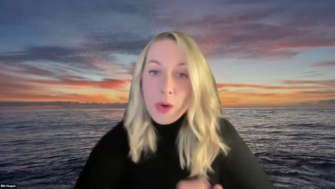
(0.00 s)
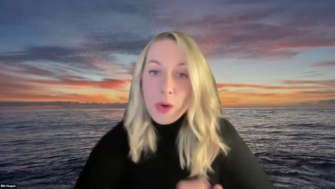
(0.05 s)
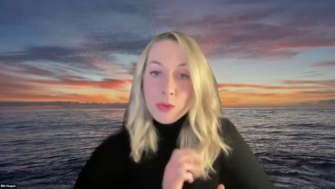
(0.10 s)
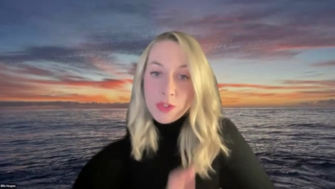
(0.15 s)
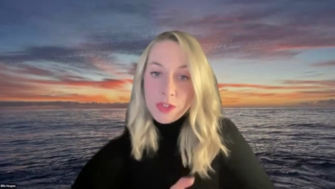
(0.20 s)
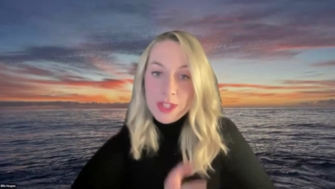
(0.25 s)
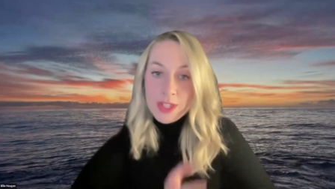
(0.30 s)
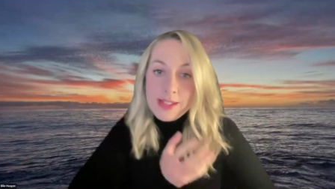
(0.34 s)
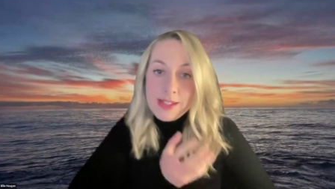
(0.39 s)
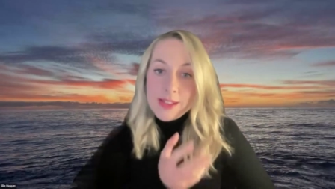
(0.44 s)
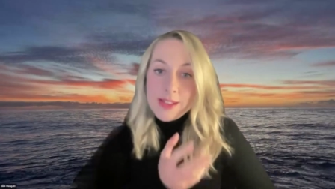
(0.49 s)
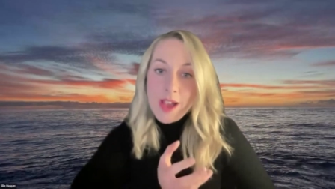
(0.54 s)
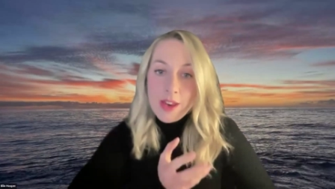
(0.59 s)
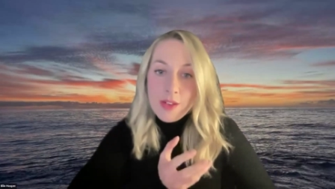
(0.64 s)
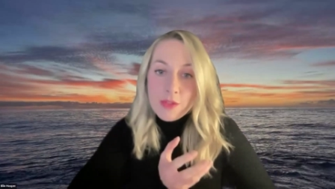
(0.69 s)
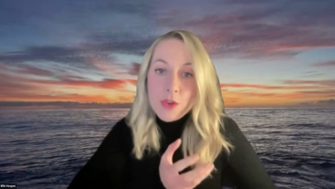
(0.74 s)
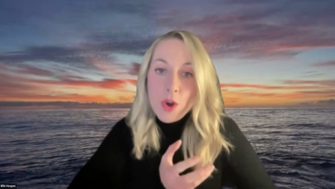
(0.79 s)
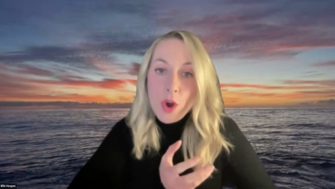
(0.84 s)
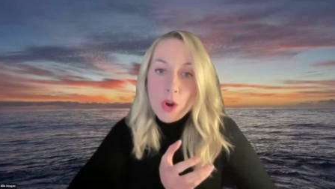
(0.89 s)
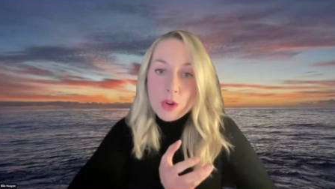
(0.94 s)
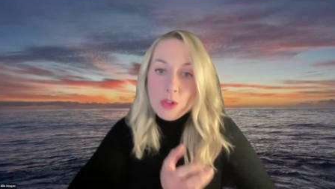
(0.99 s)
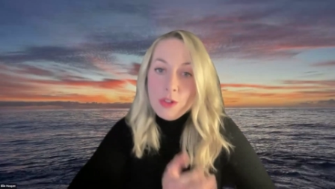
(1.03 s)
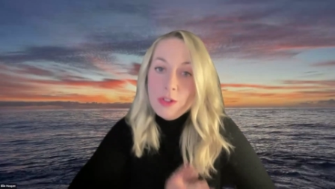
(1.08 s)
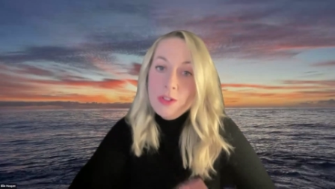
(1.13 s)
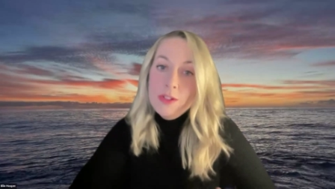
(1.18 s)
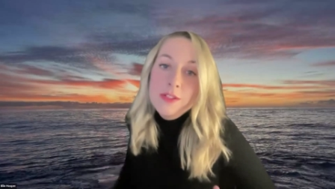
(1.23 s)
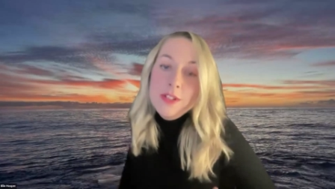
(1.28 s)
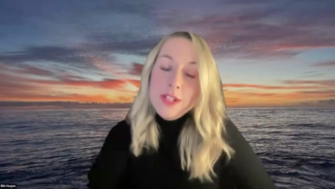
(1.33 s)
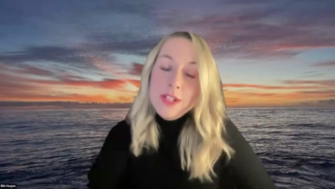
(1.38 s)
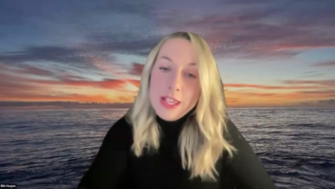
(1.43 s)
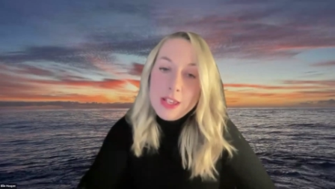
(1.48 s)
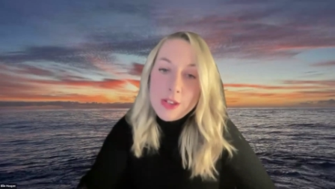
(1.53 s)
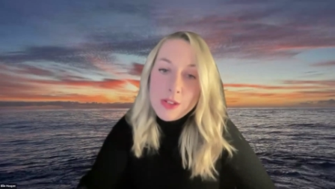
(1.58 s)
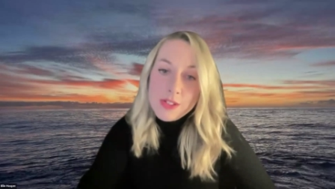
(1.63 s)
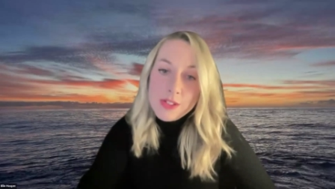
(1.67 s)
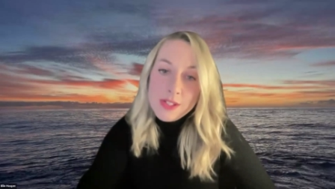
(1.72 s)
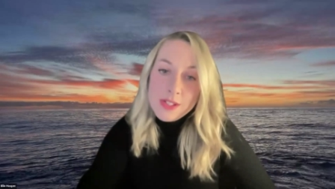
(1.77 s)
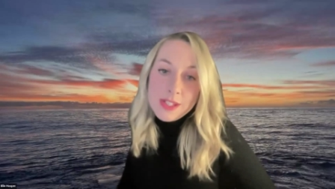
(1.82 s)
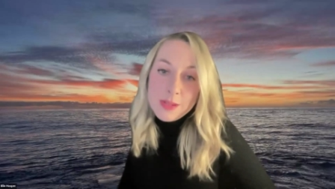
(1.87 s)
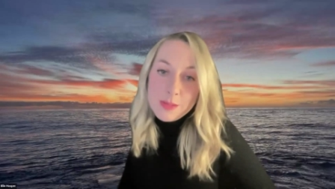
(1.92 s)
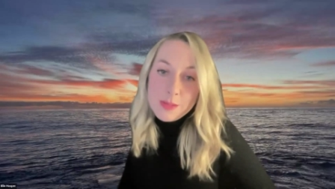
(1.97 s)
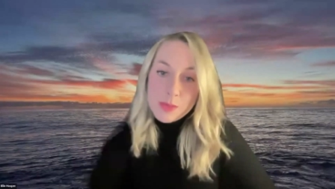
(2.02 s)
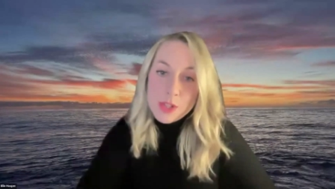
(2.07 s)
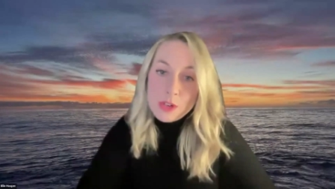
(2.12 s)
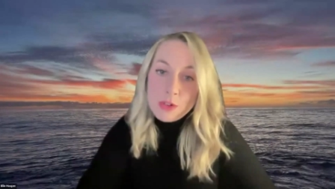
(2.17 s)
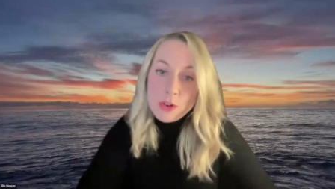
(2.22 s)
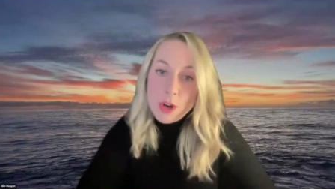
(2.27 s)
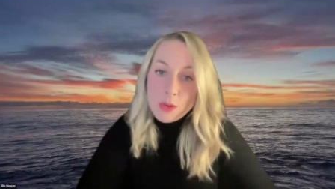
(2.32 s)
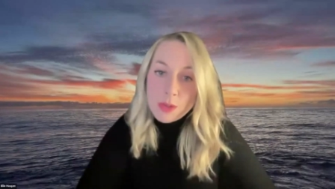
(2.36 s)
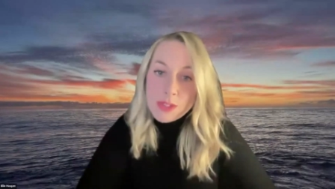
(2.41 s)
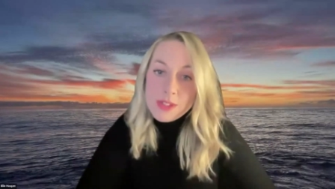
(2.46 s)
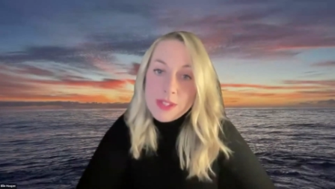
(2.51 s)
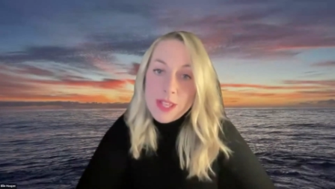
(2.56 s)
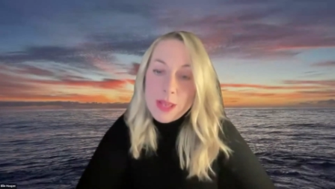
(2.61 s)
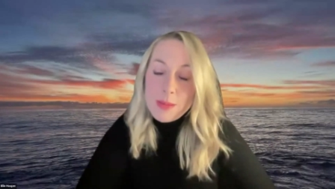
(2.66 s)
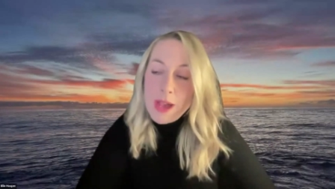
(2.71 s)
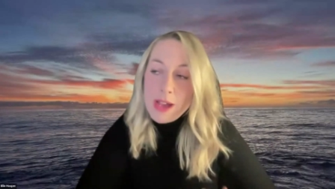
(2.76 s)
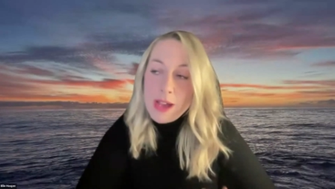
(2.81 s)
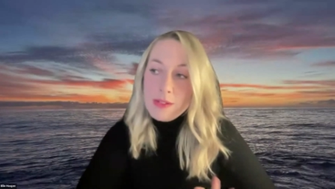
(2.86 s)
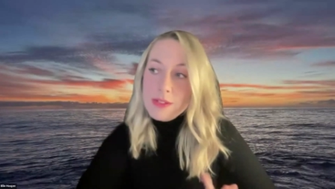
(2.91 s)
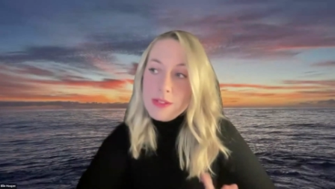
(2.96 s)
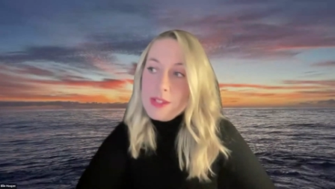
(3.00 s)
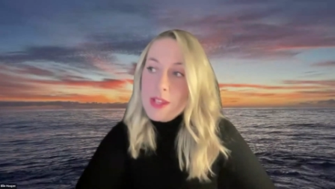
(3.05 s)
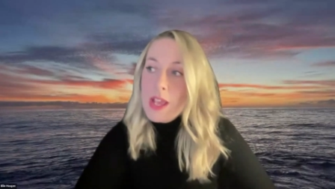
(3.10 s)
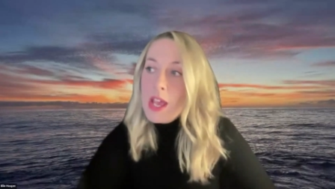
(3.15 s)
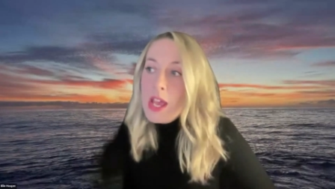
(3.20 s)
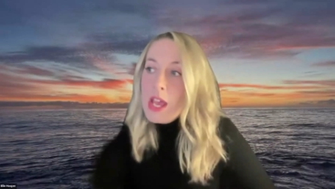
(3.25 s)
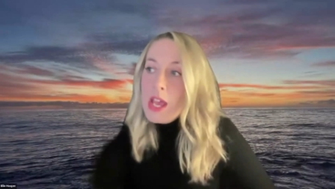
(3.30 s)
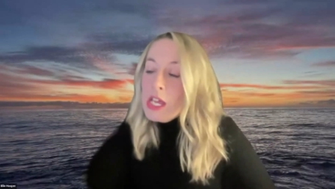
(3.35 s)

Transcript: over these kind of coral ecosystems that grow on seamounts.